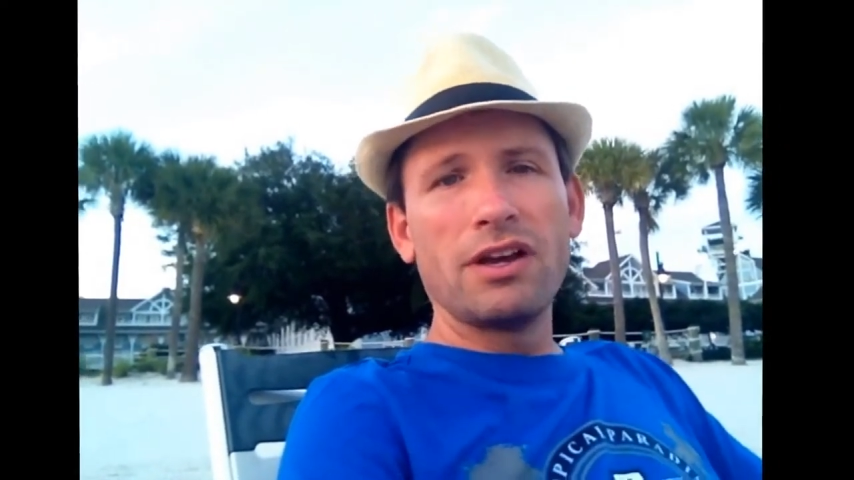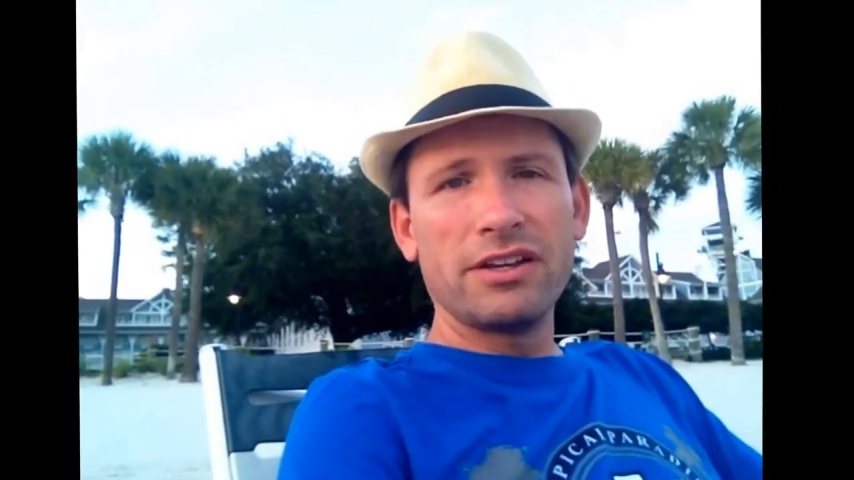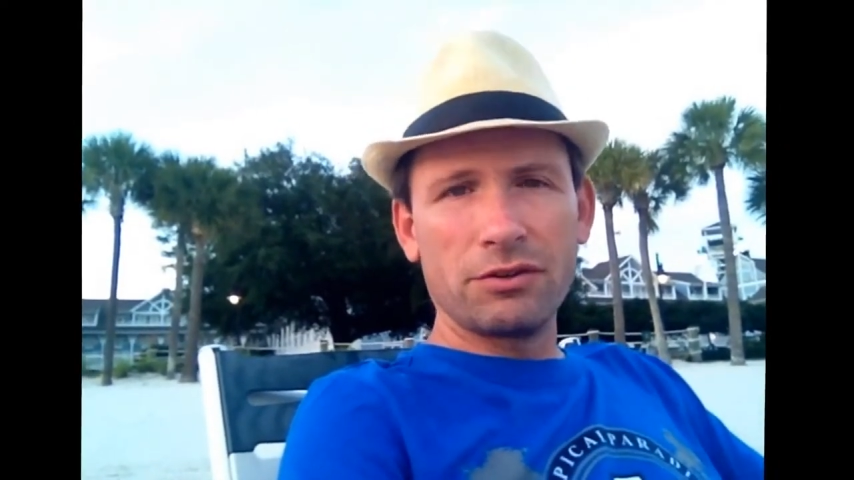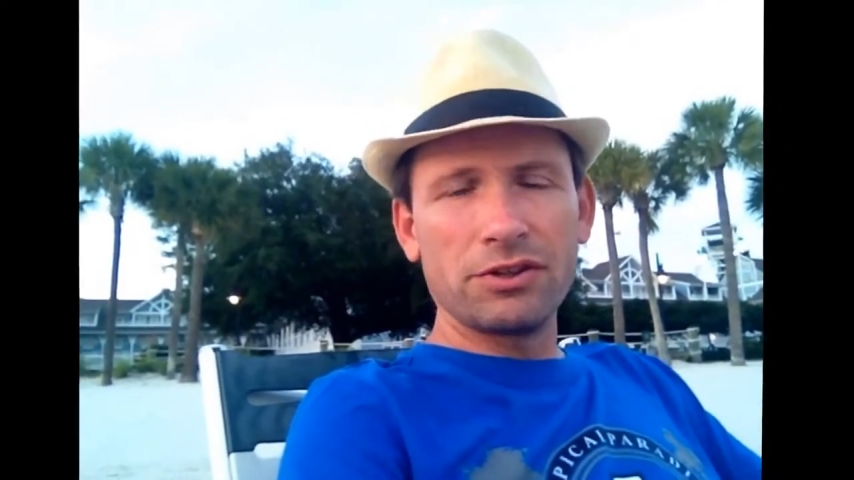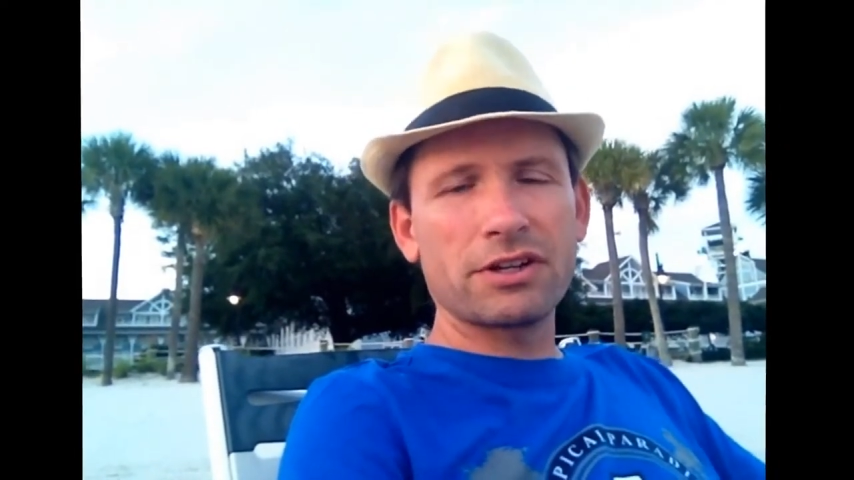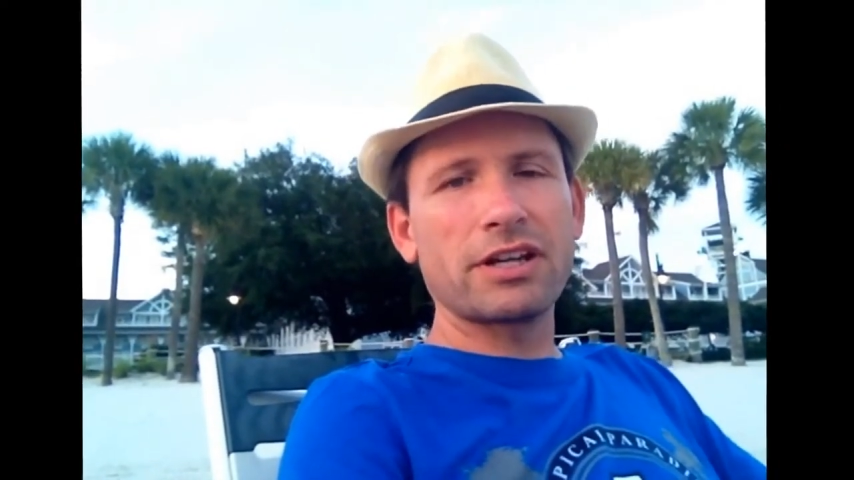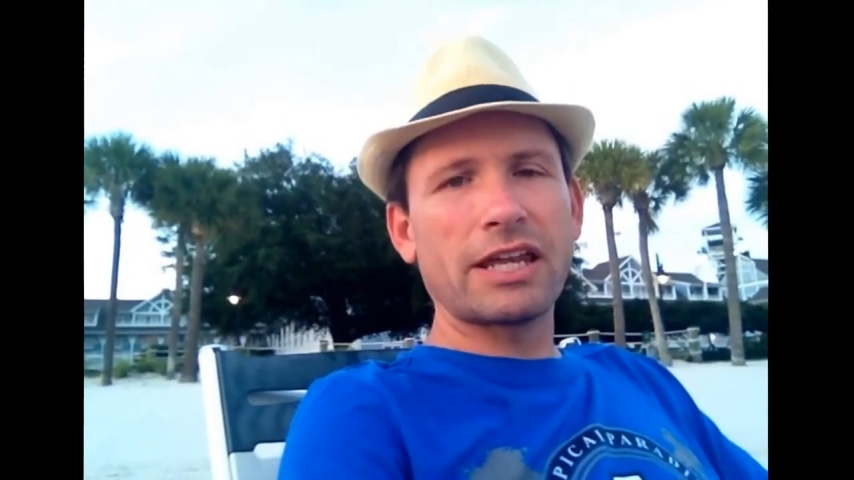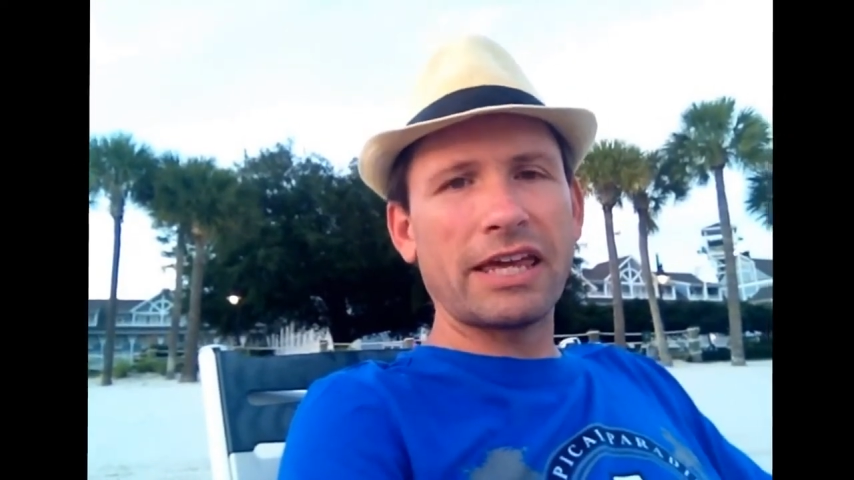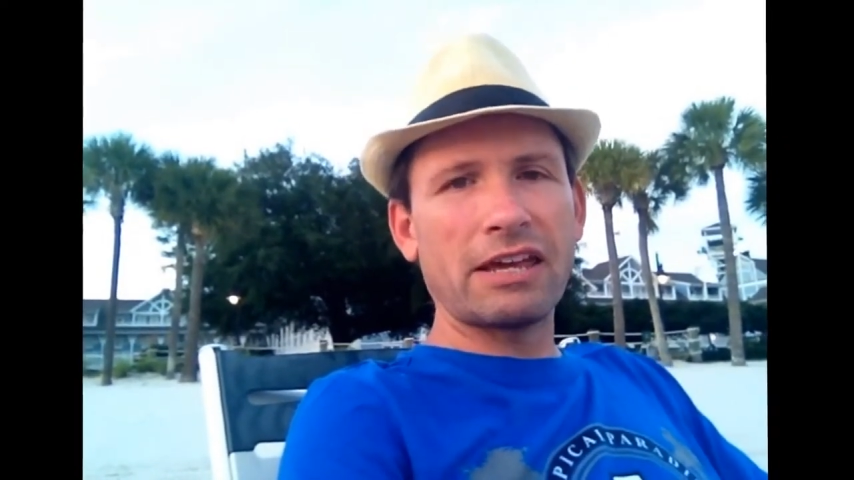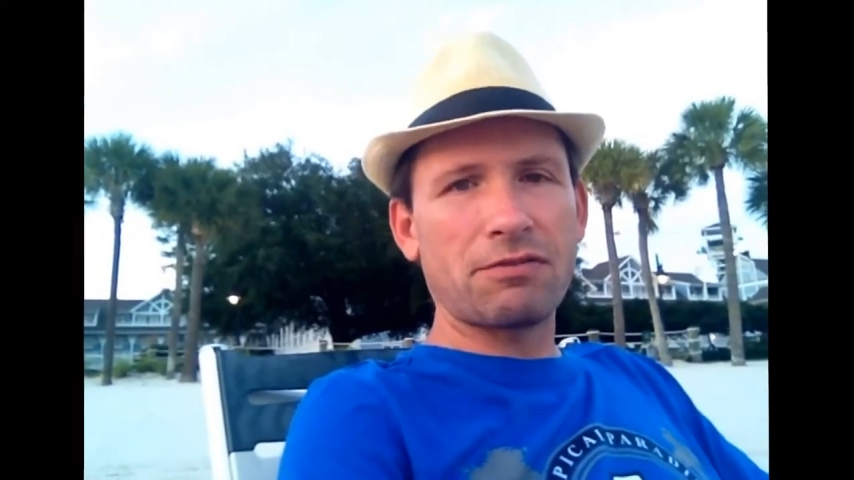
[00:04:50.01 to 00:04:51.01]
you know, you're
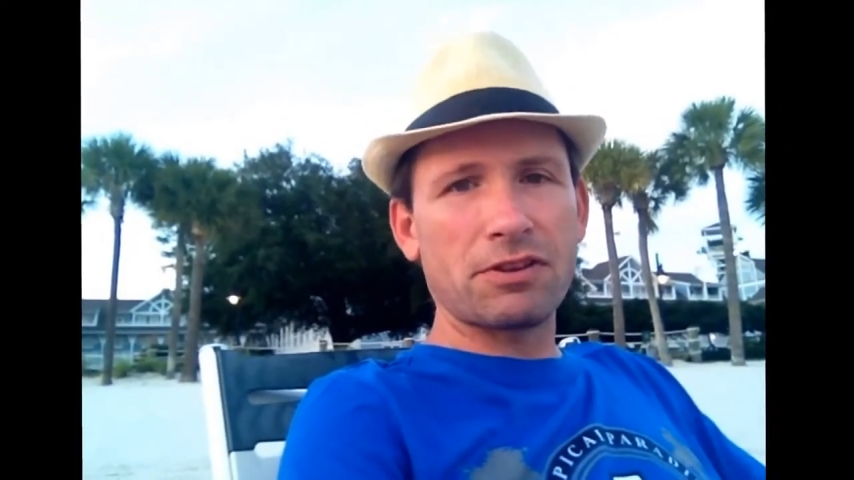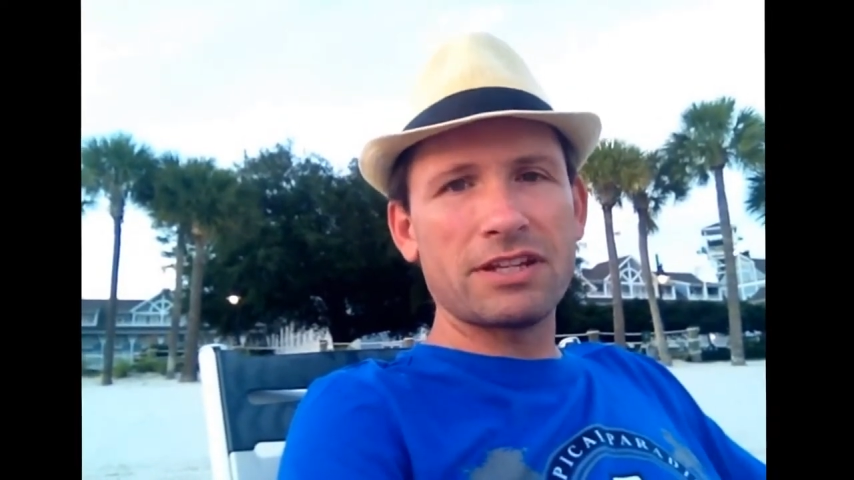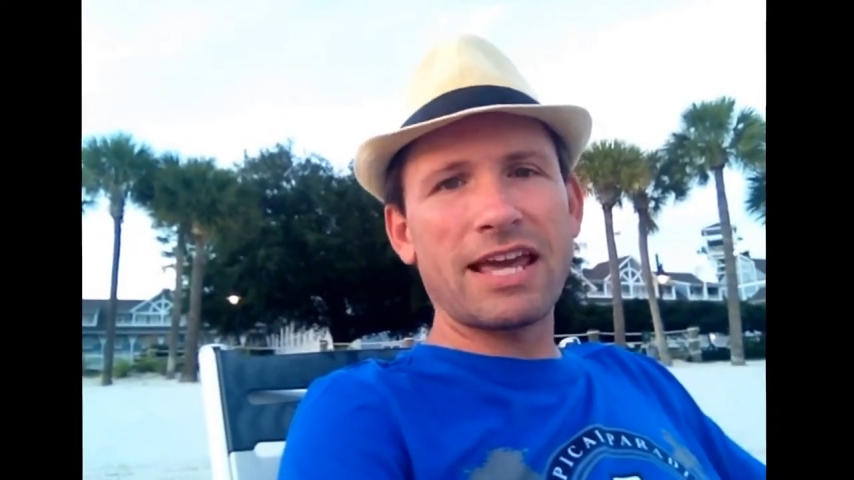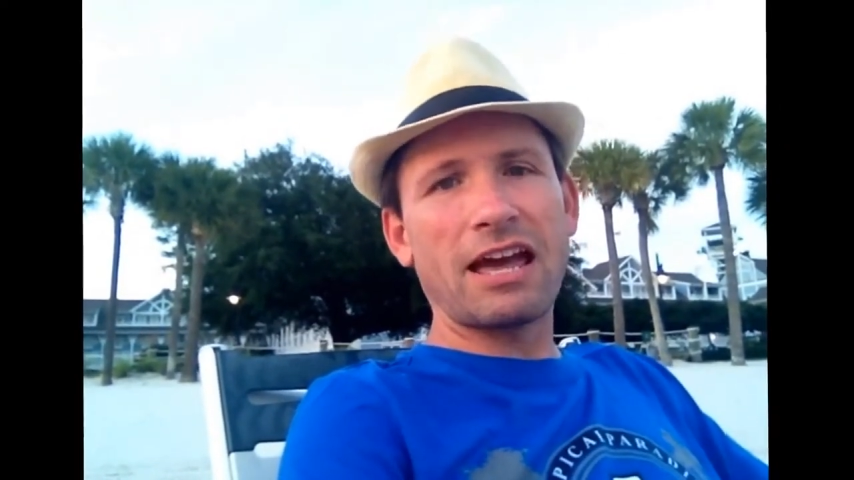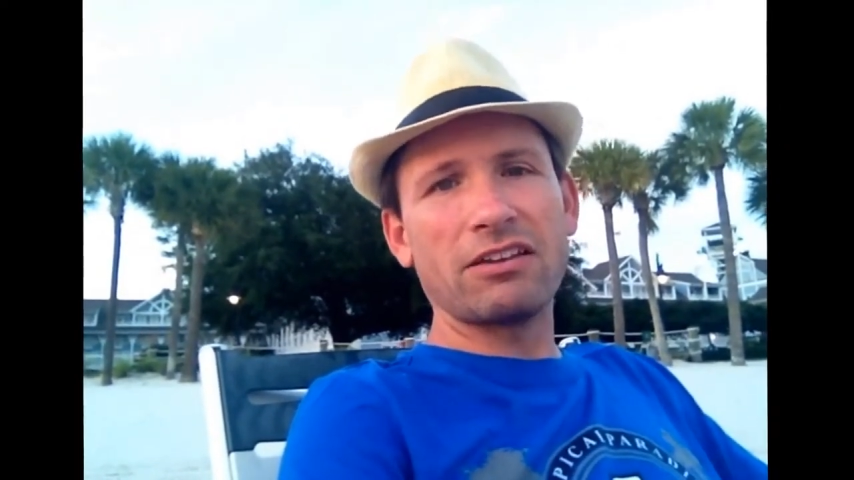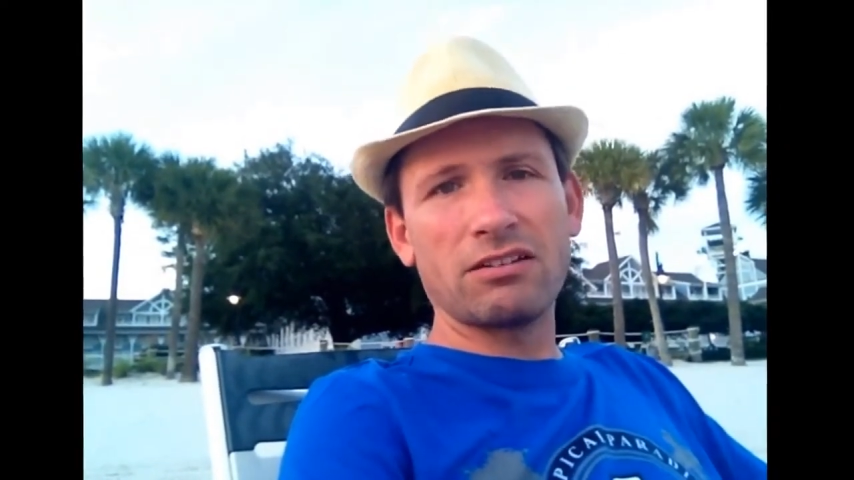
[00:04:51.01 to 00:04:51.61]
going to eat for the day.